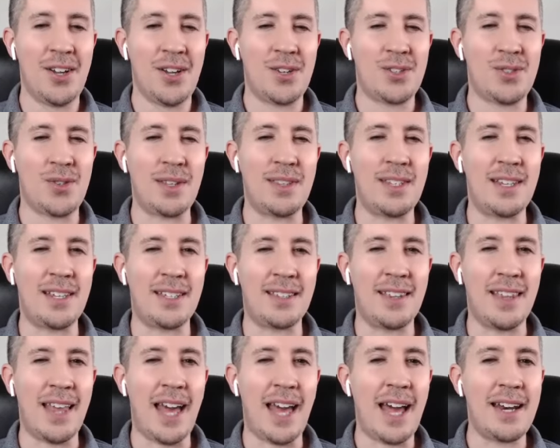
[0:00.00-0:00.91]
So I think
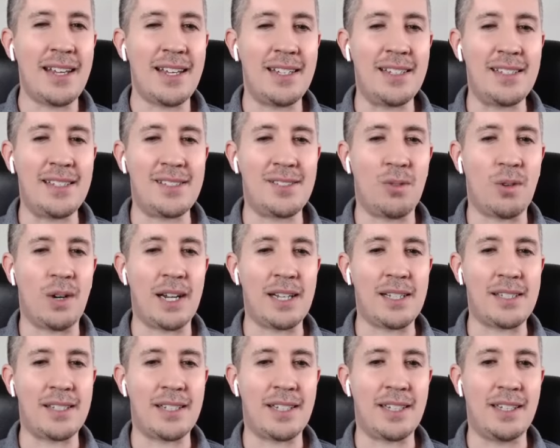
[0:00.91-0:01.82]
that is where I
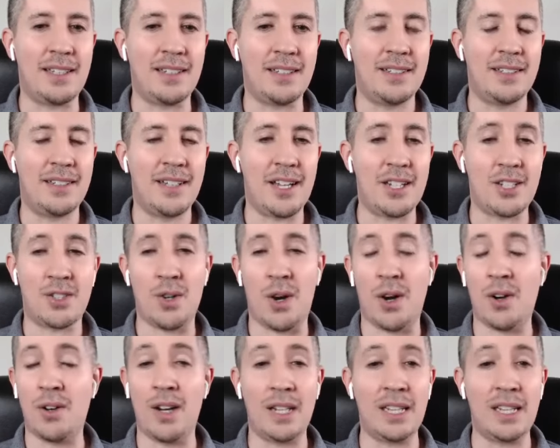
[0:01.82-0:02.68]
see a struggle.